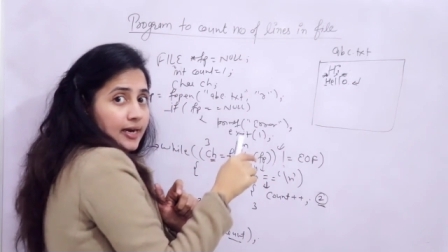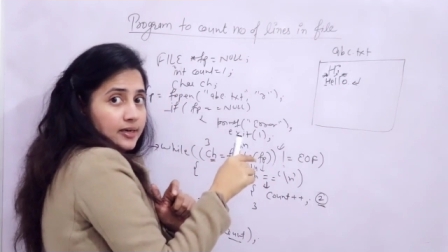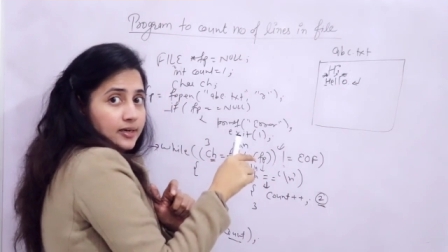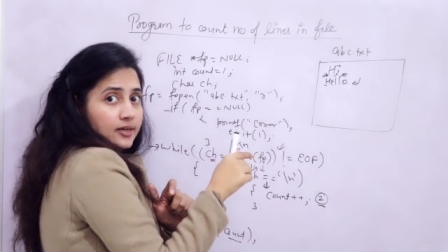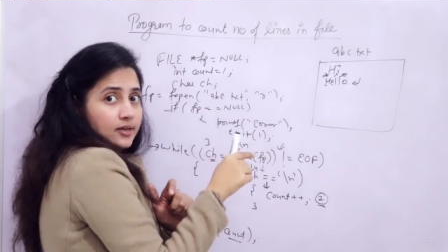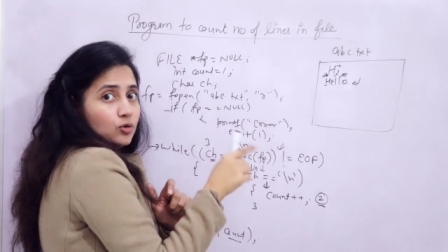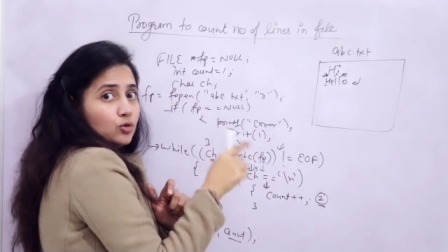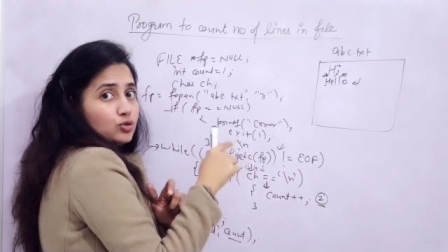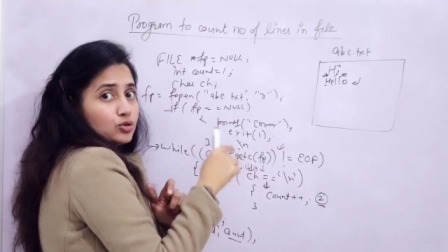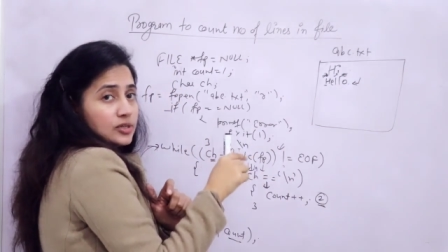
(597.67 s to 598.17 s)

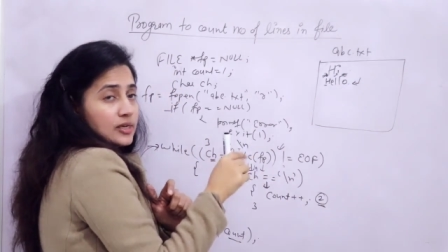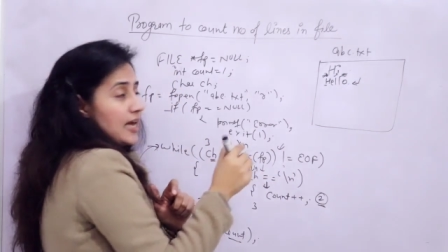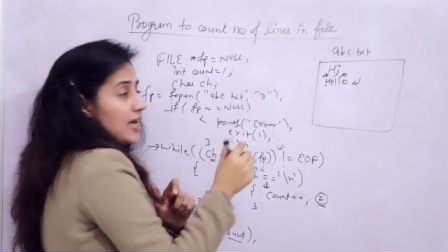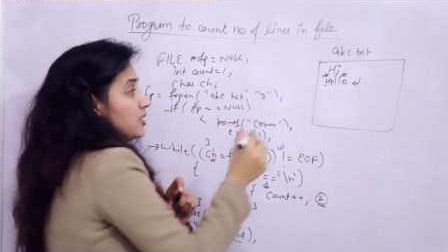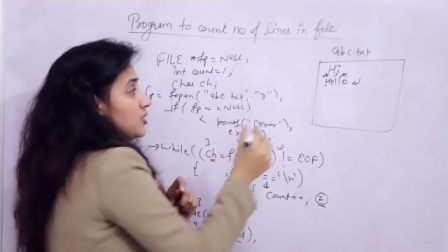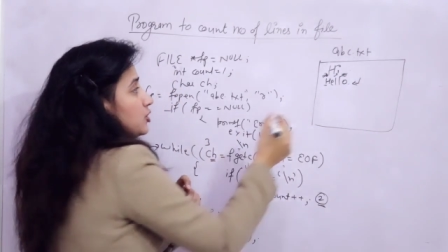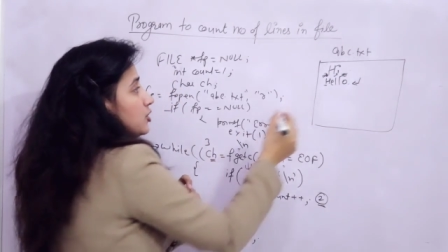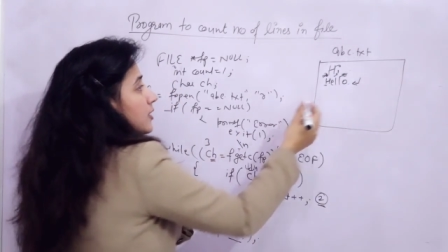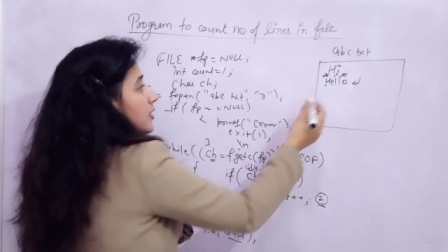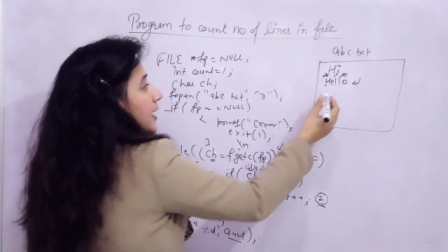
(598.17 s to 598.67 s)
enter or
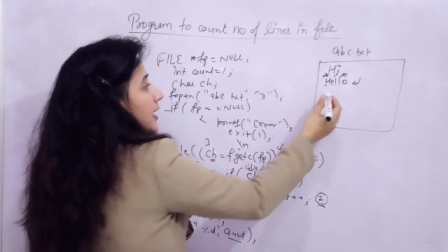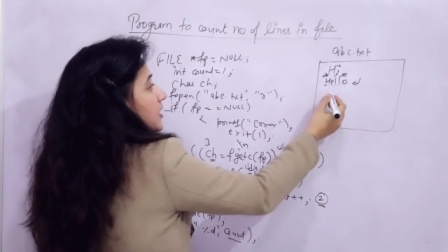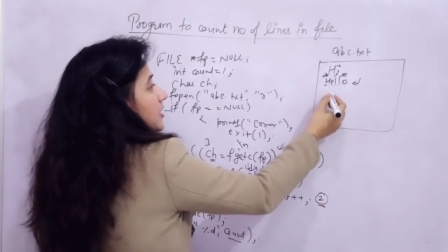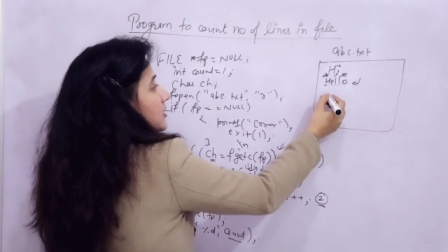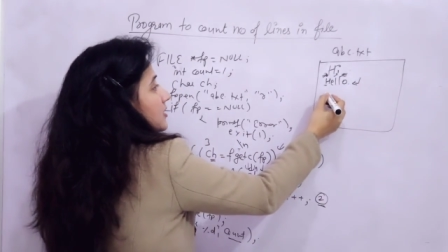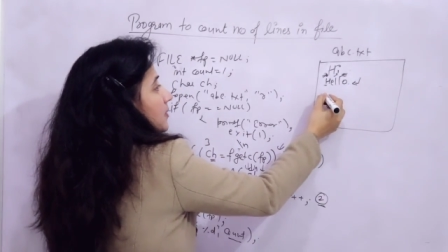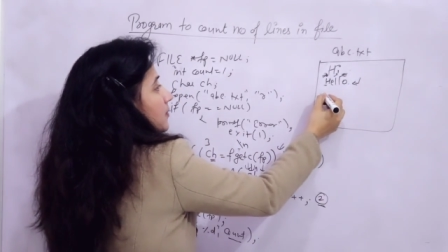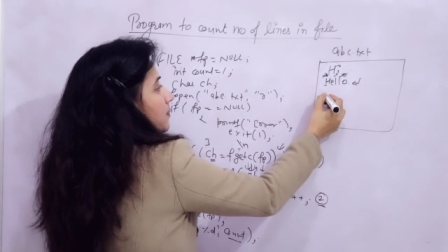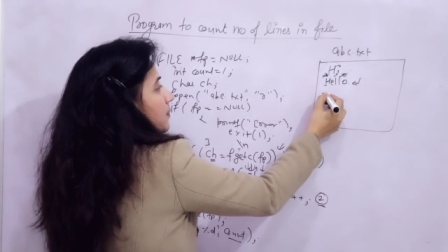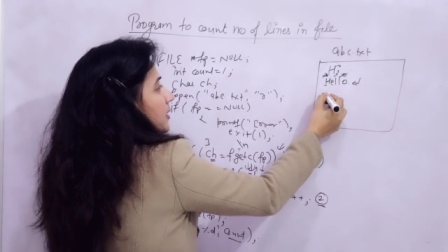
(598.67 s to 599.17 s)
slash n, and
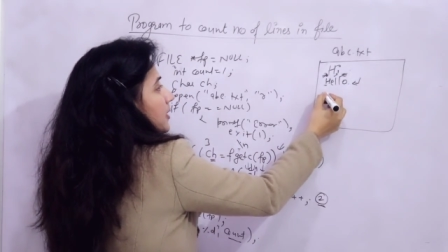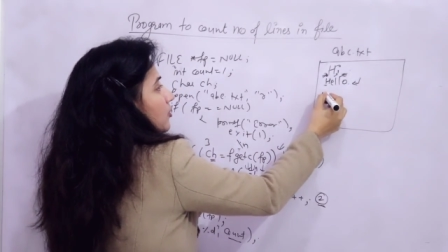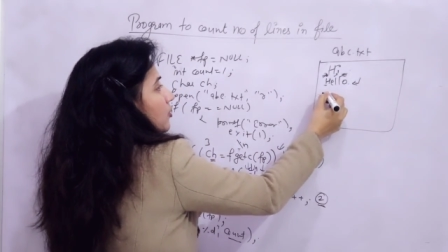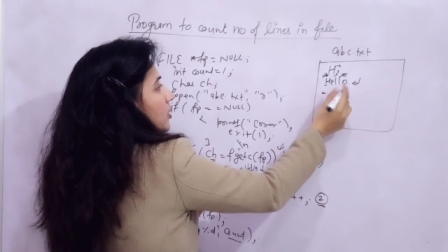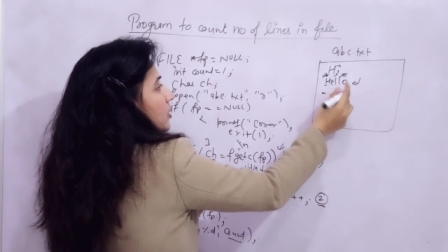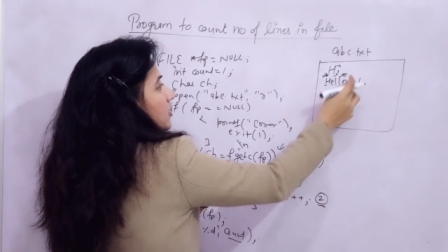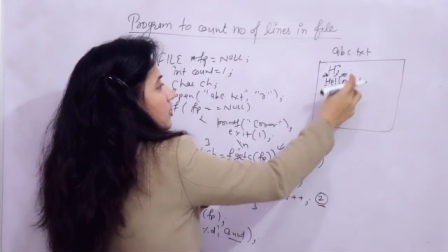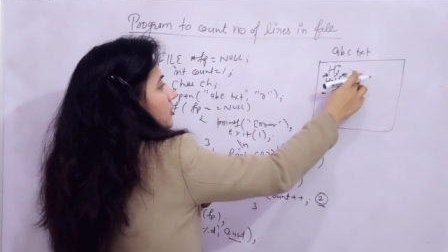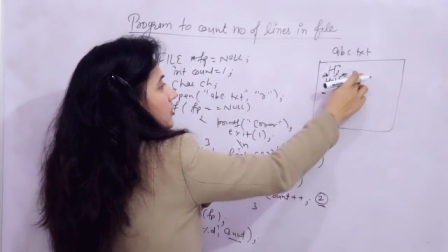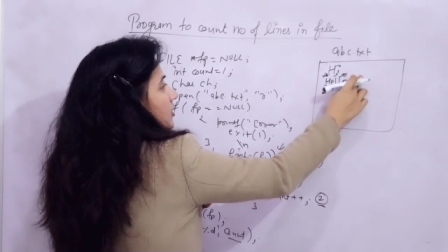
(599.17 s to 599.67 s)
simply
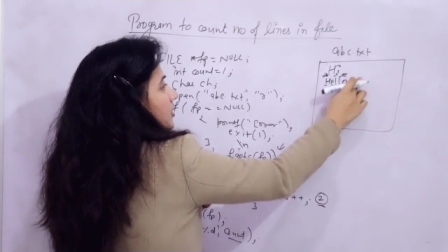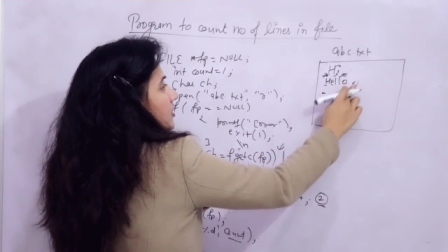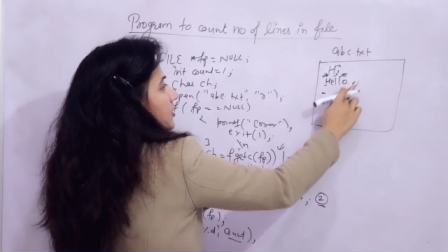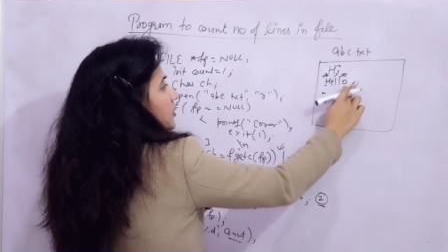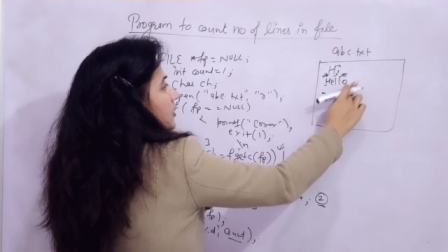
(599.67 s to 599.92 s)
your cursor